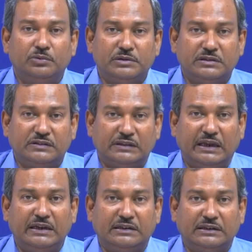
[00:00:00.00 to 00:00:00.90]
which is
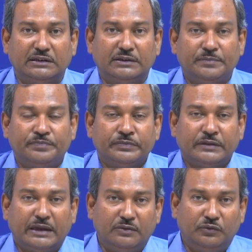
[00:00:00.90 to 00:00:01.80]
eta,
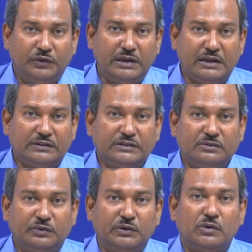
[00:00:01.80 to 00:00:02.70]
and Vx and
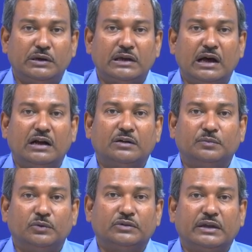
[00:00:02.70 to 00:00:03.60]
Vy are
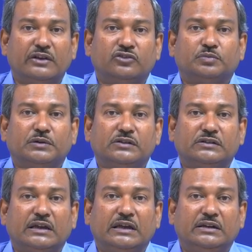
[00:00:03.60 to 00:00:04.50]
both expressed
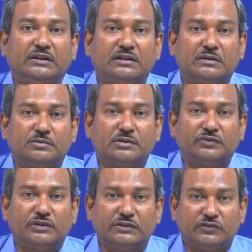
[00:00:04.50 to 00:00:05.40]
in terms of
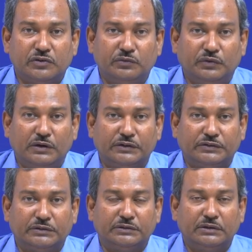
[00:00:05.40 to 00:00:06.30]
the stream
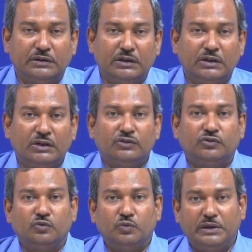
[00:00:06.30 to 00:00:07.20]
function. So,
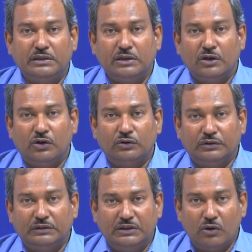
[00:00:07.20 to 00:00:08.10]
when
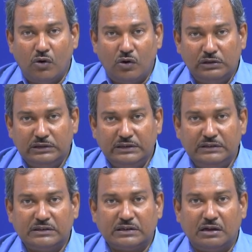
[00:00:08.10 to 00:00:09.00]
all
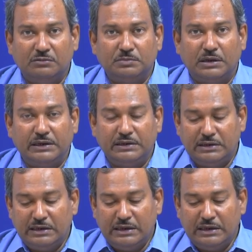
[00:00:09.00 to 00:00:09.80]
these are combined,